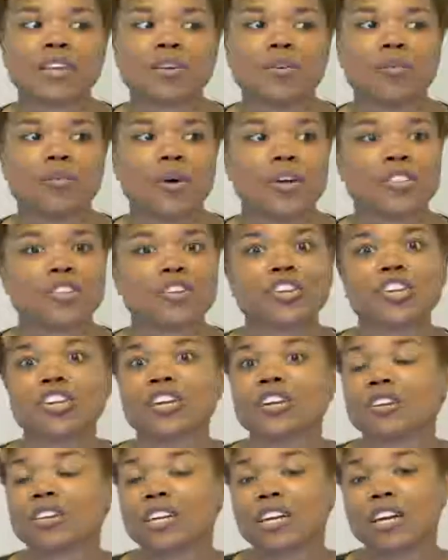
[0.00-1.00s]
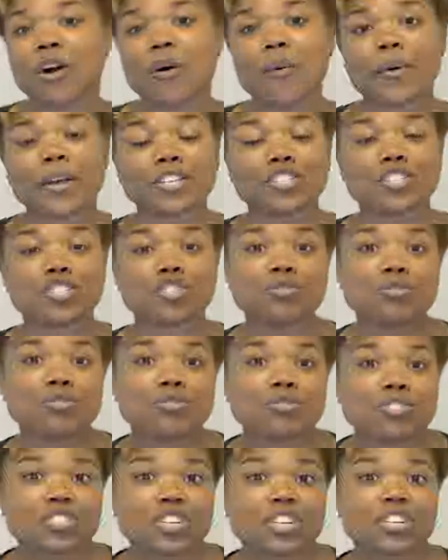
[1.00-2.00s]
whether you're going to
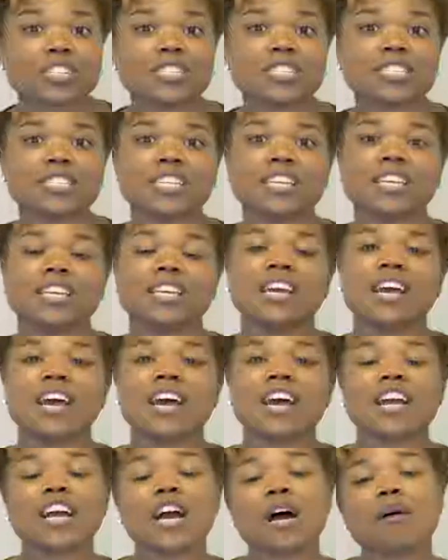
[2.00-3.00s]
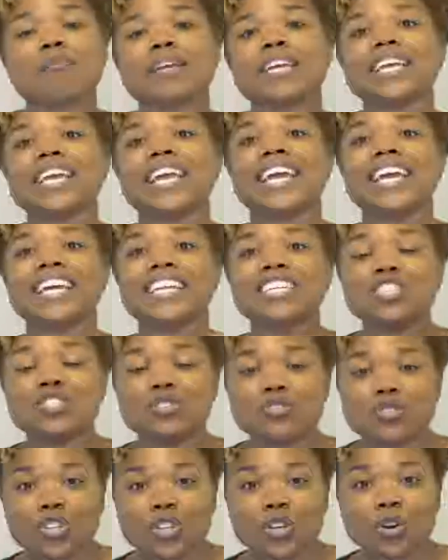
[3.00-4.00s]
New Jersey, coming
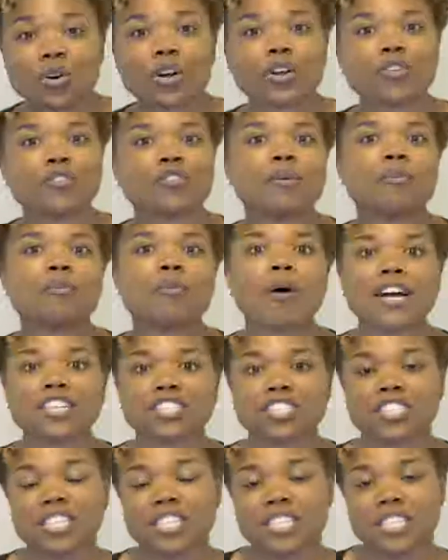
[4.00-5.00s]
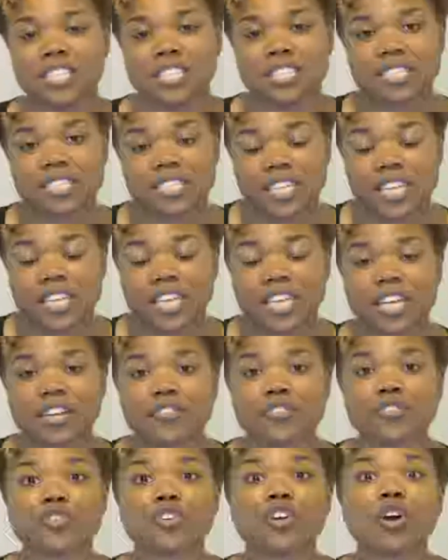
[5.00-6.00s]
into New York from Washington, D.C.,
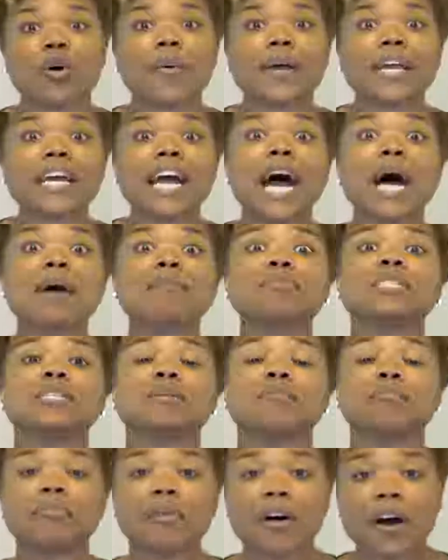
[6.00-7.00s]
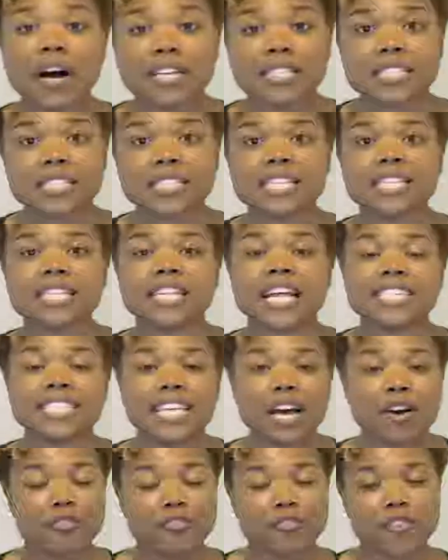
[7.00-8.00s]
if you're going up to Boston, that's
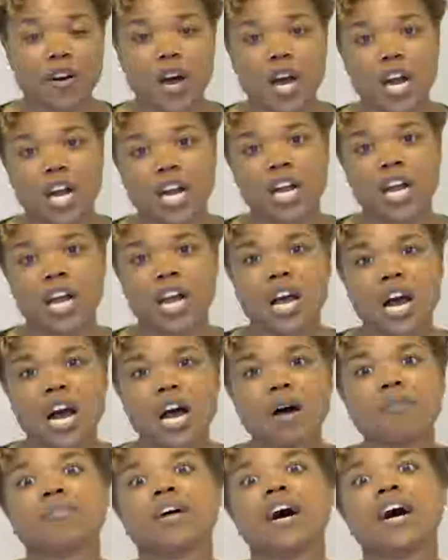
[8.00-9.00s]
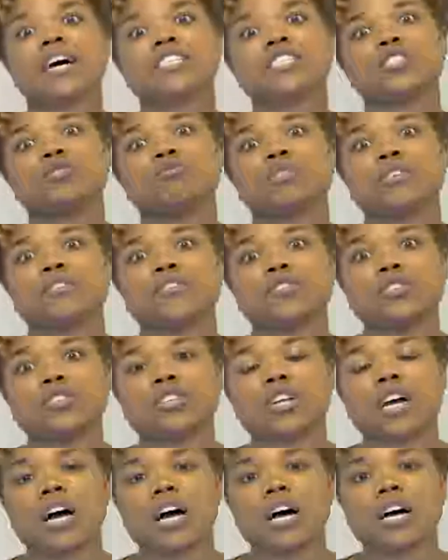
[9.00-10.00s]
how far the Hudson
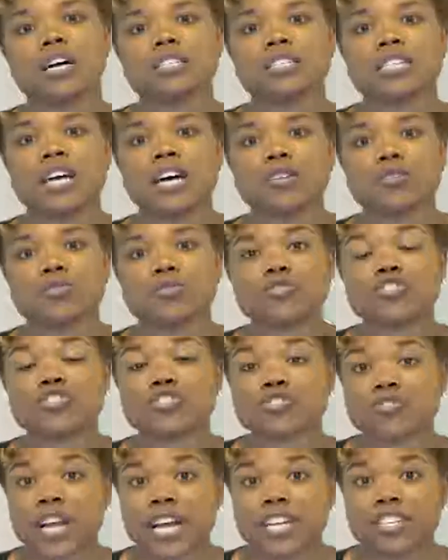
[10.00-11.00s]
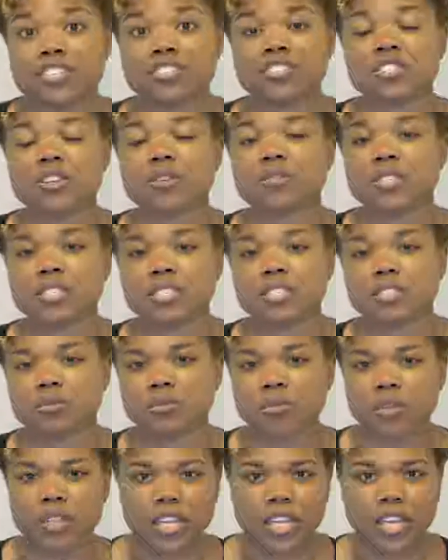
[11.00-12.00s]
River tunnels stretch. And so this is a
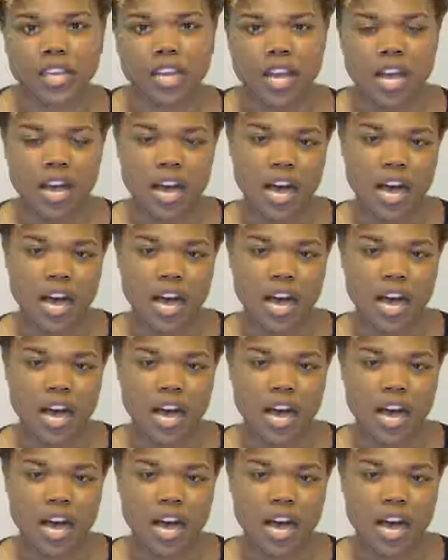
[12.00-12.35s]
really